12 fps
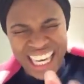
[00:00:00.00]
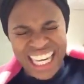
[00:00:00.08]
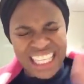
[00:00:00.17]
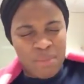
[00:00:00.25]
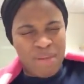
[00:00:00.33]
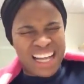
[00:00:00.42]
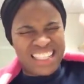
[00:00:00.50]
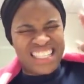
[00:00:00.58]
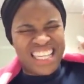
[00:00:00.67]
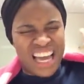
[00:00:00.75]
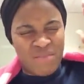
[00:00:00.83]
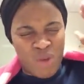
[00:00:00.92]
In the
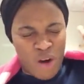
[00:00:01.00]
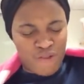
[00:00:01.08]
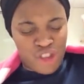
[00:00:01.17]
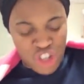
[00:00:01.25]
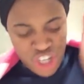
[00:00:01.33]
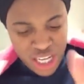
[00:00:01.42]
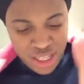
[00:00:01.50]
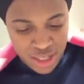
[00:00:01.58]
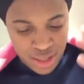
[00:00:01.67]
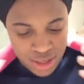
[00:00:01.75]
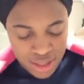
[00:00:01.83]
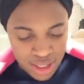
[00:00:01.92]
mighty name of
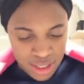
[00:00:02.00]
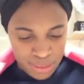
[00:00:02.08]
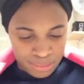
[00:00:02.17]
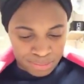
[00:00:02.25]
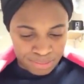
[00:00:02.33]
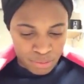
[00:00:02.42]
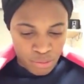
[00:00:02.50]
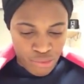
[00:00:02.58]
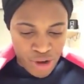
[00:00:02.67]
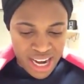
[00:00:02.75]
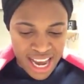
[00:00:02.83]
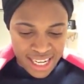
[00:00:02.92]
Jesus.
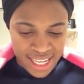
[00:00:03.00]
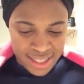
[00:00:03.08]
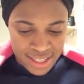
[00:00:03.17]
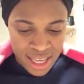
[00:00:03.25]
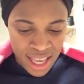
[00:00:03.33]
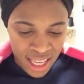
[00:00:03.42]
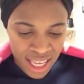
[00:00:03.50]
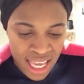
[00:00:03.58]
Pray like this.